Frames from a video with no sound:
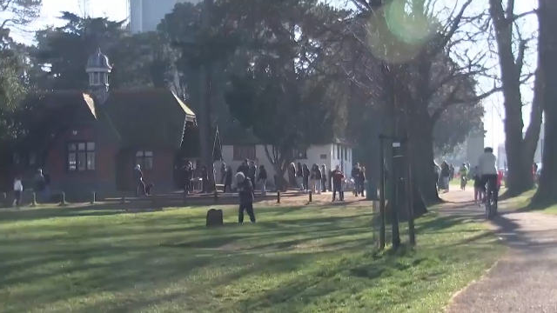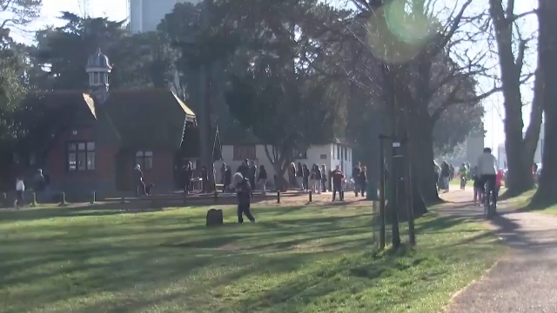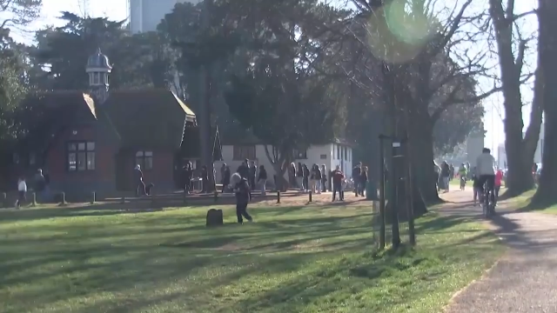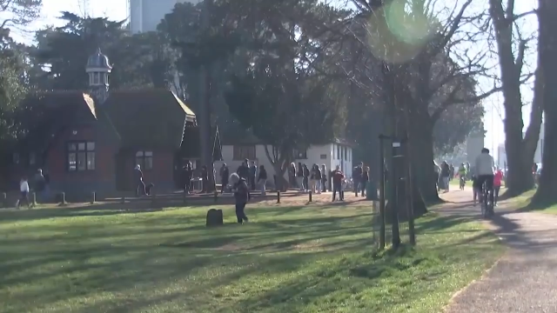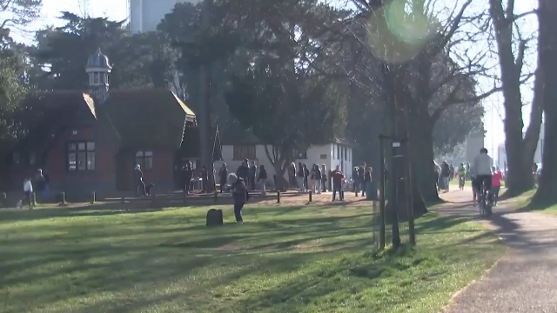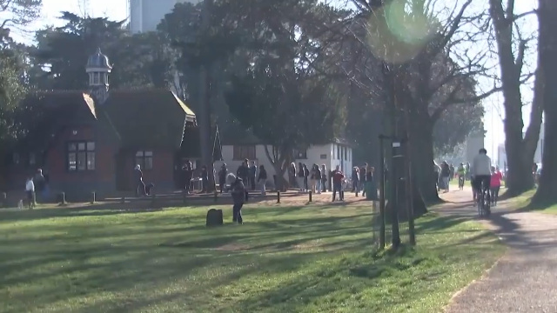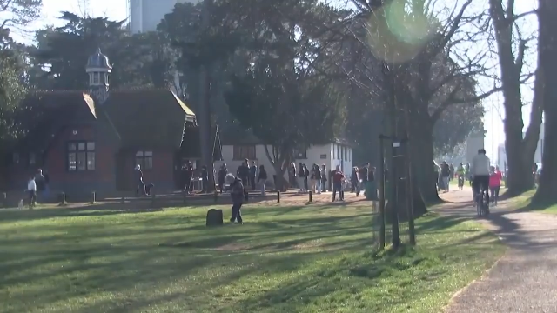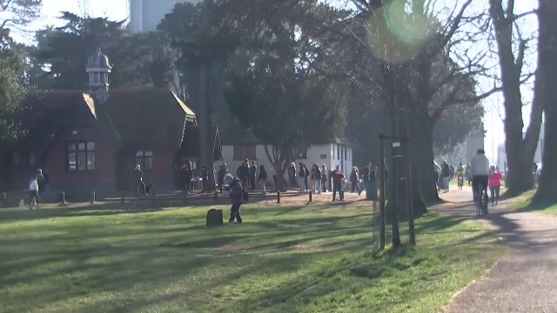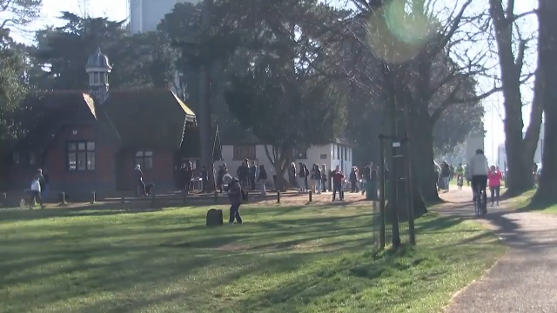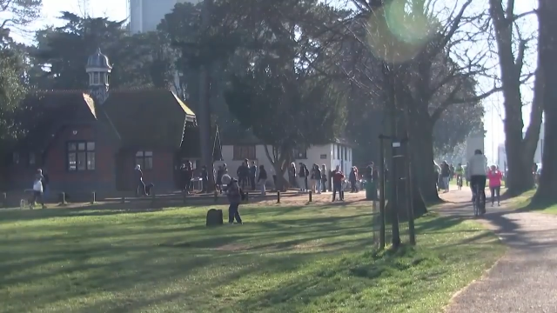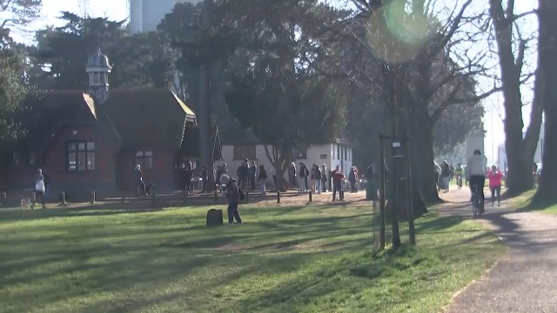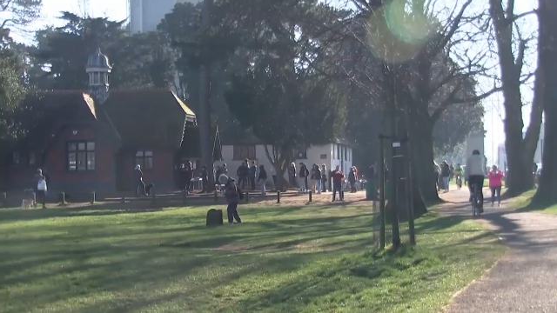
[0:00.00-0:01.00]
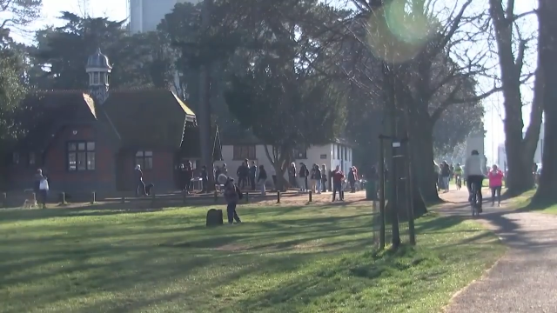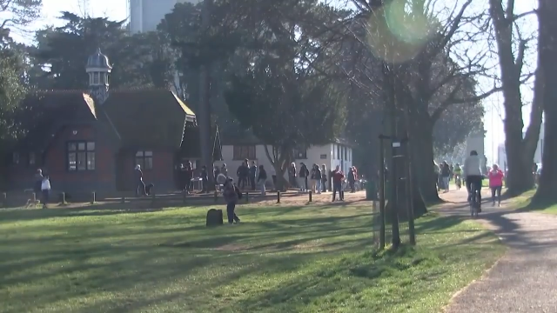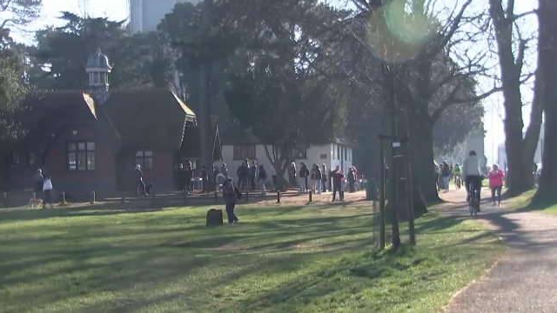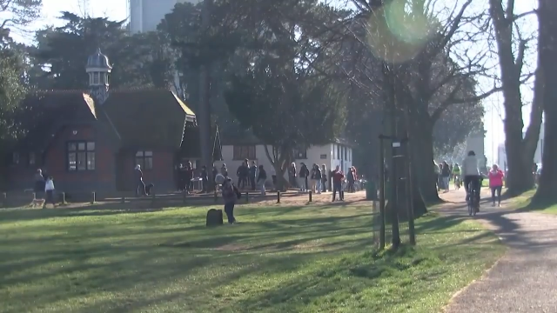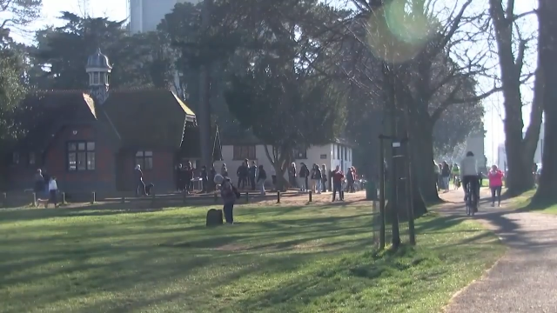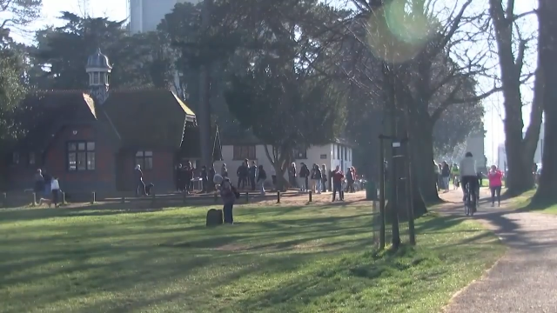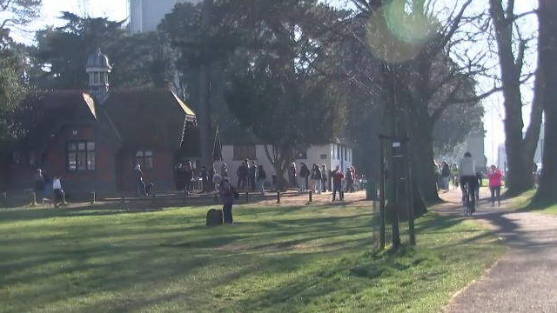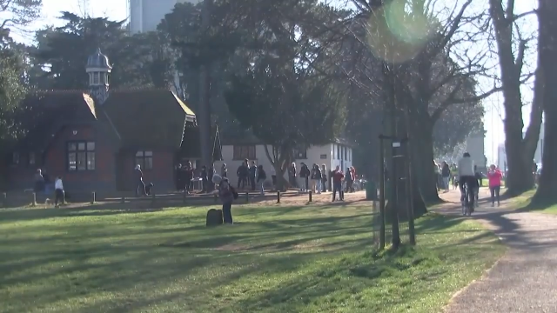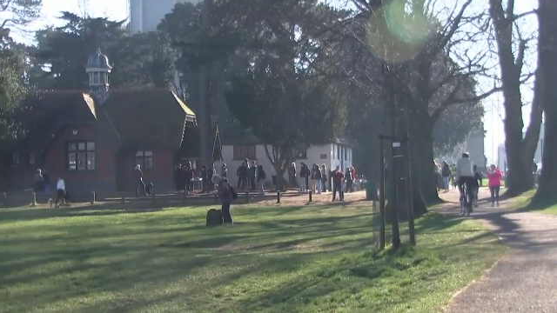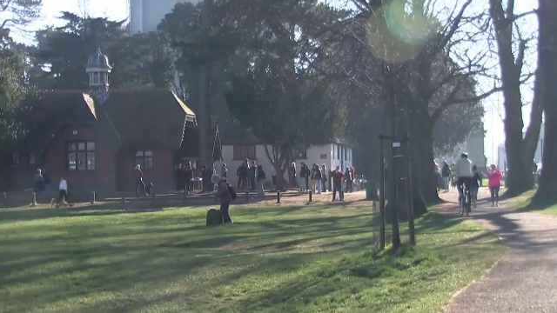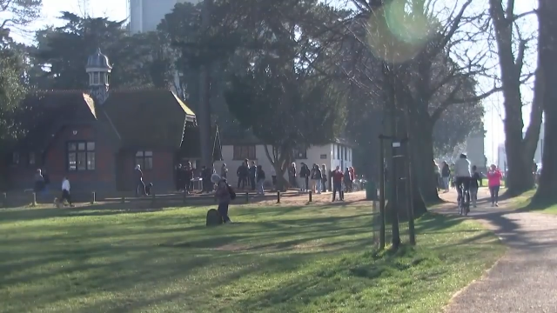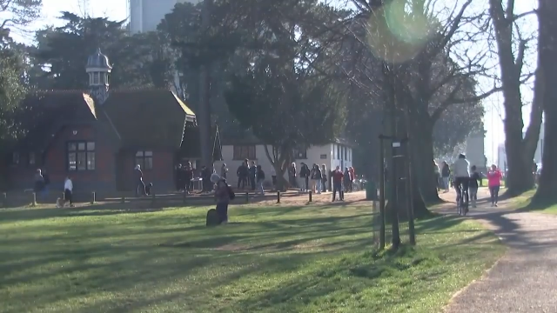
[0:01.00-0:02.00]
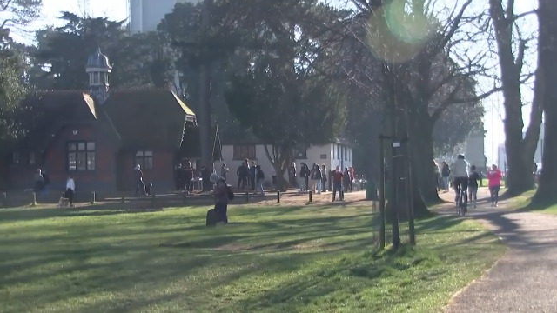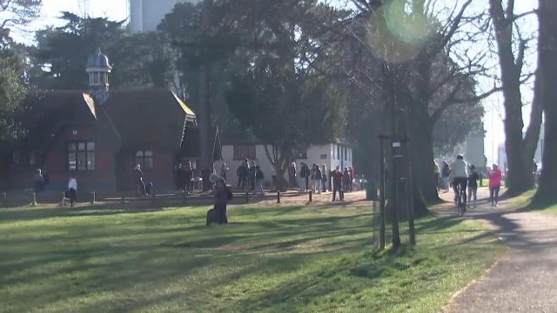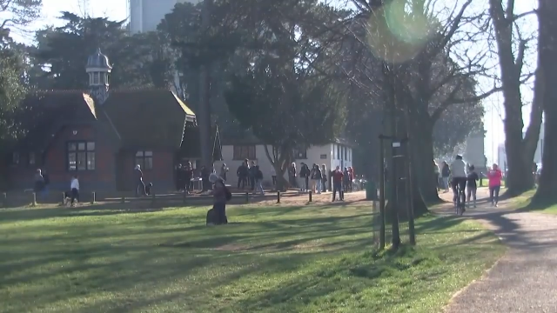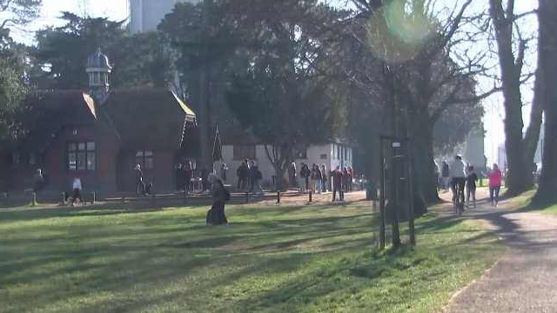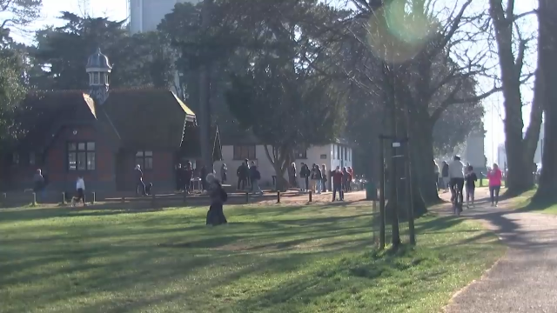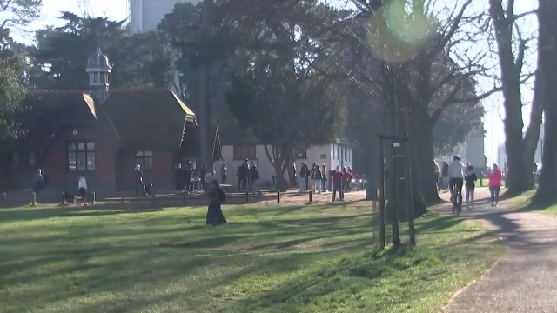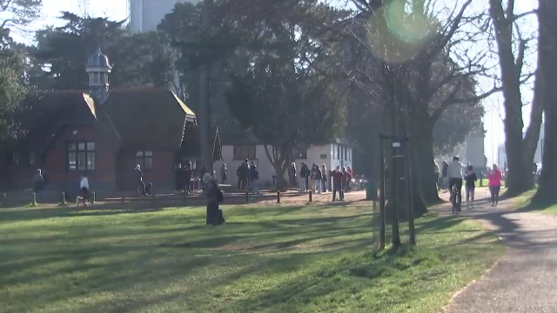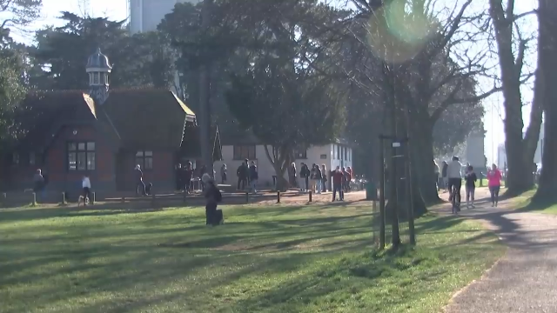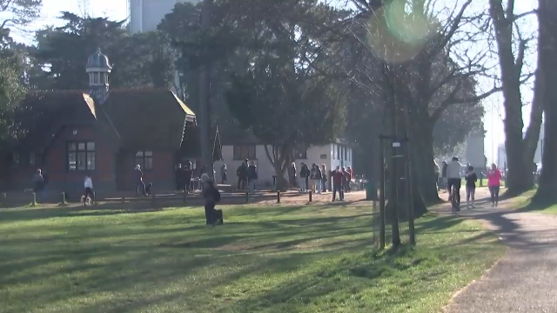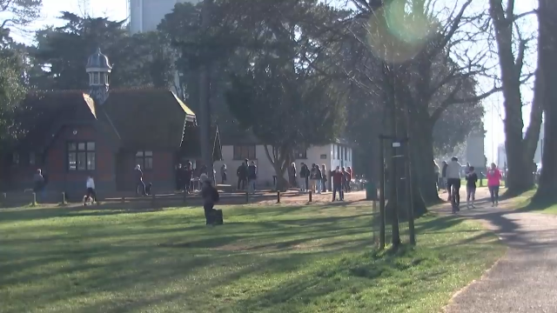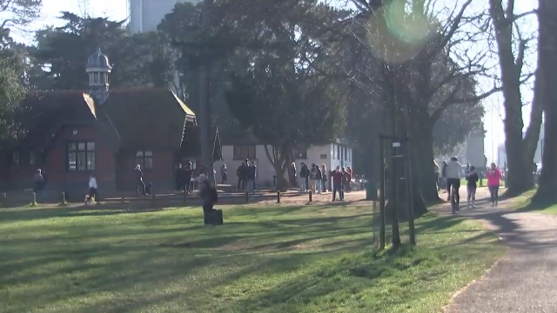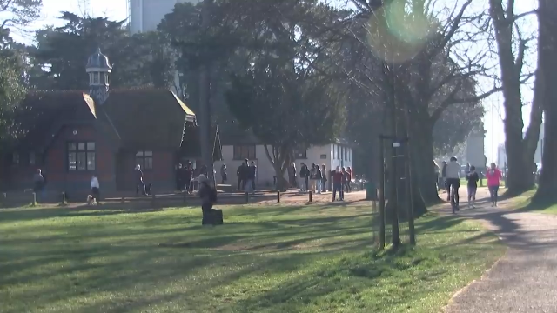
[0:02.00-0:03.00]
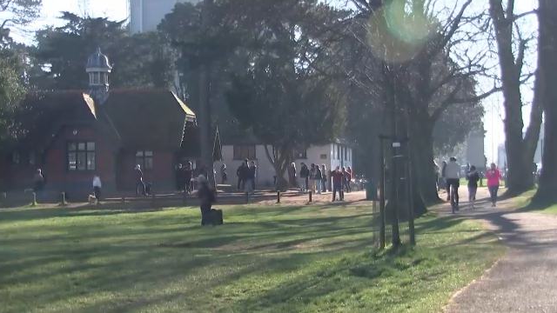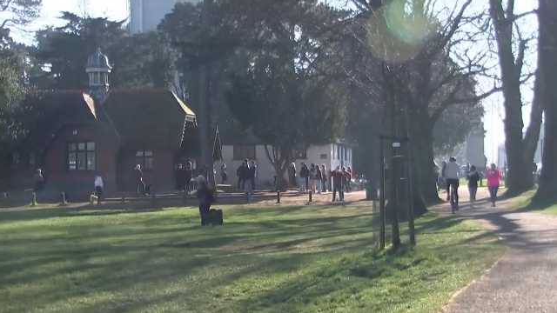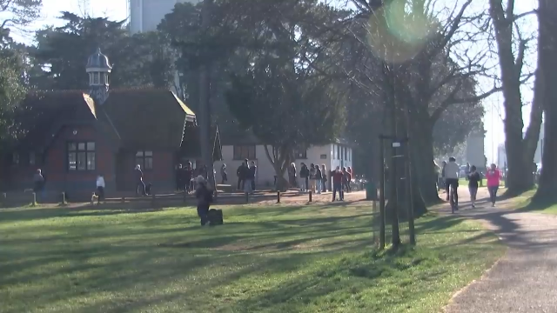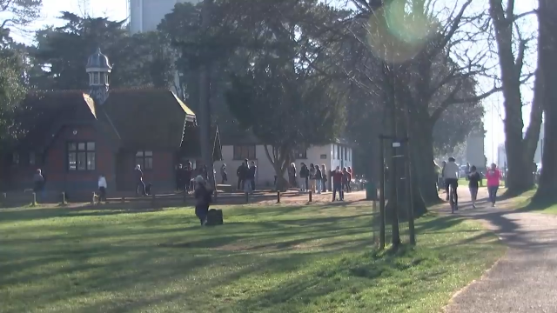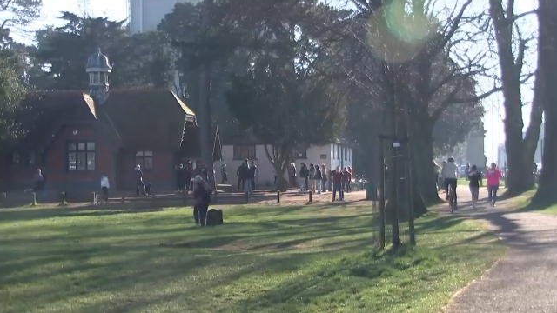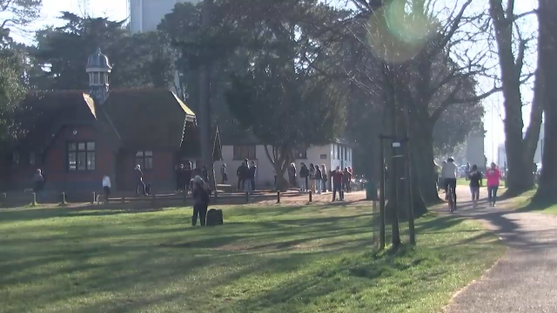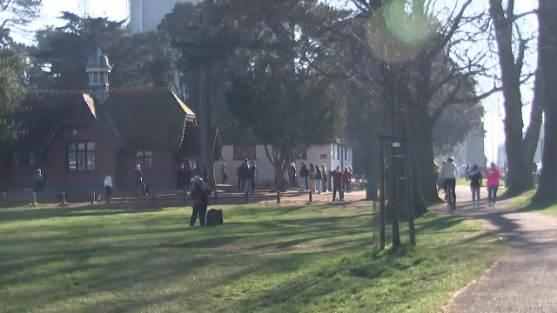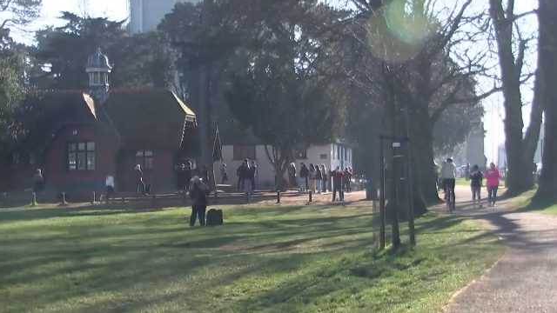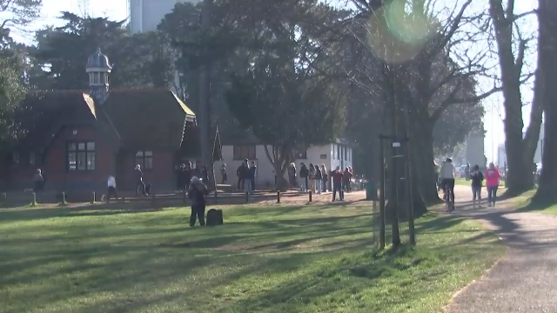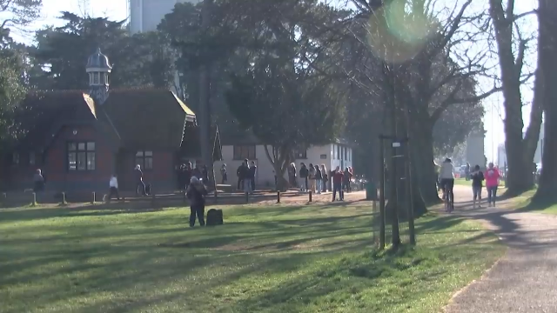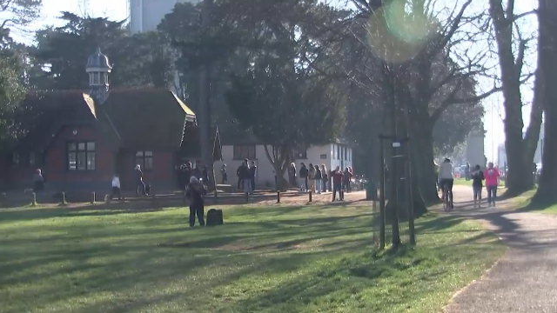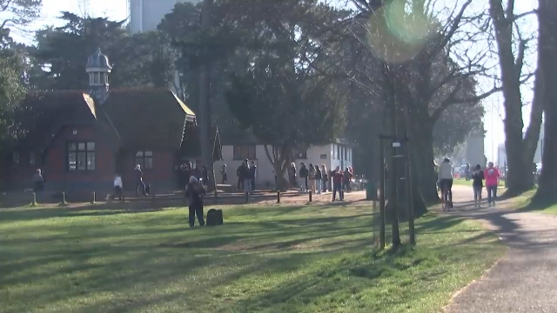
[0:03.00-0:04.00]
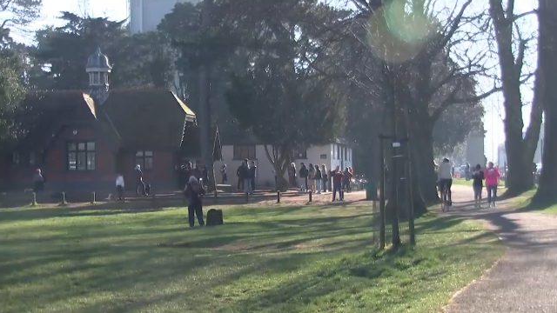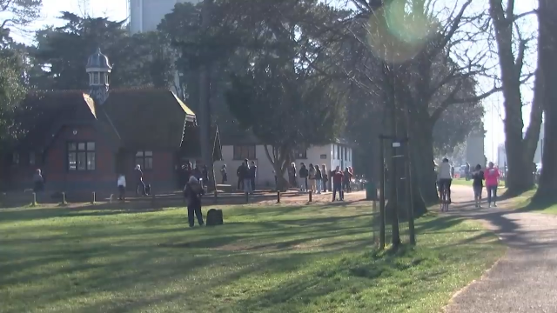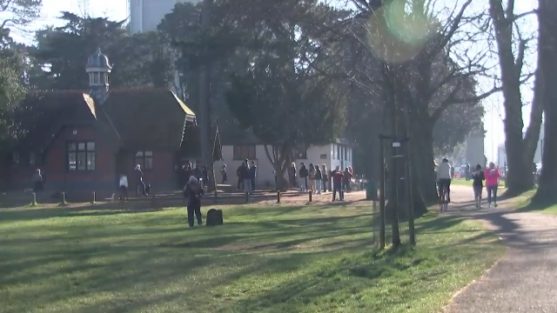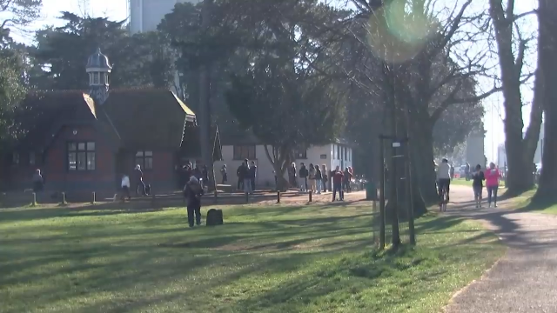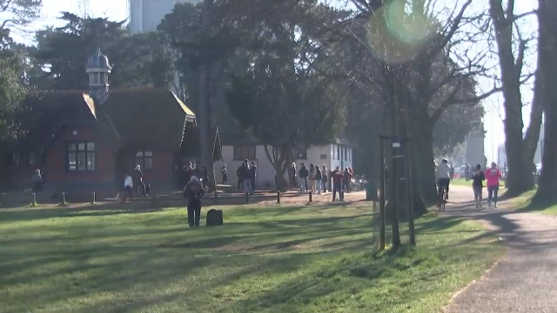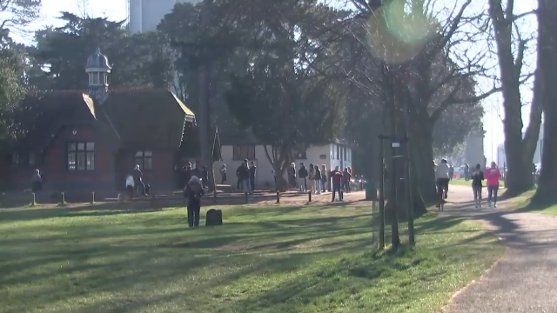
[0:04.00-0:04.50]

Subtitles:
(no speaker visible)